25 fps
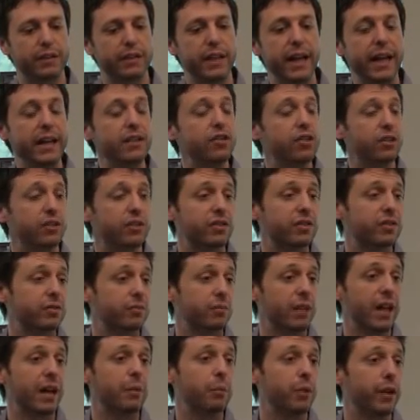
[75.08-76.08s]

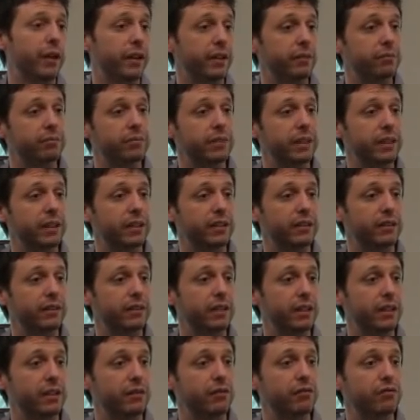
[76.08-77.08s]
agents library
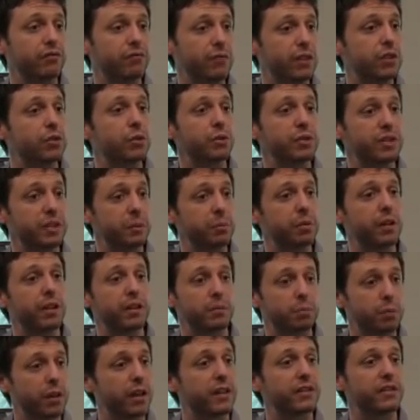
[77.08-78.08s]
in Visual C++
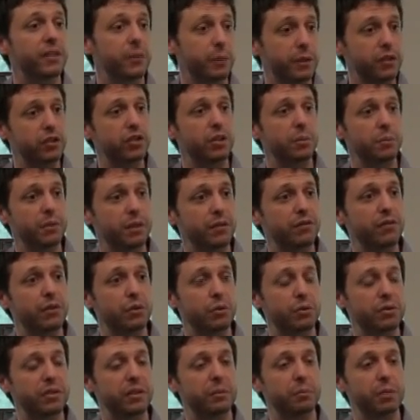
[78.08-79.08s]
that we shipped in
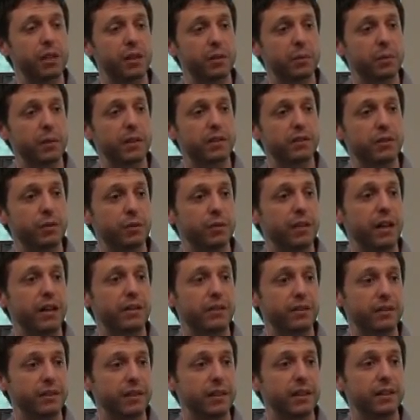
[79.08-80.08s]
Visual C++
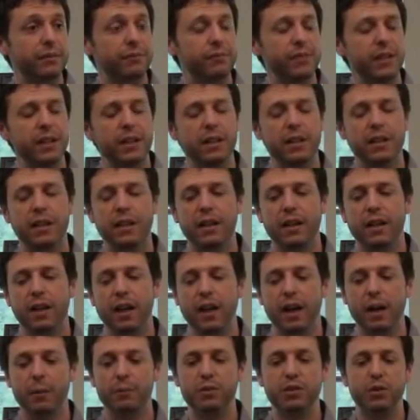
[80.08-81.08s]
2010.
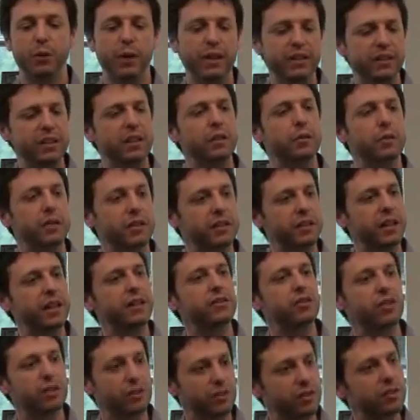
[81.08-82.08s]
So asynchronous
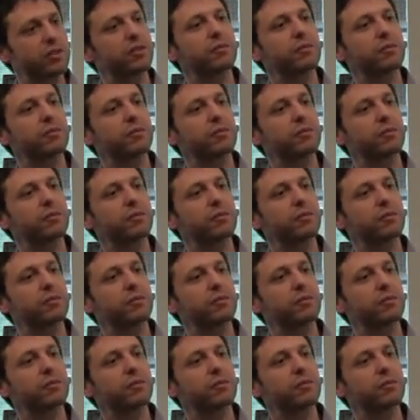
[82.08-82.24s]
agents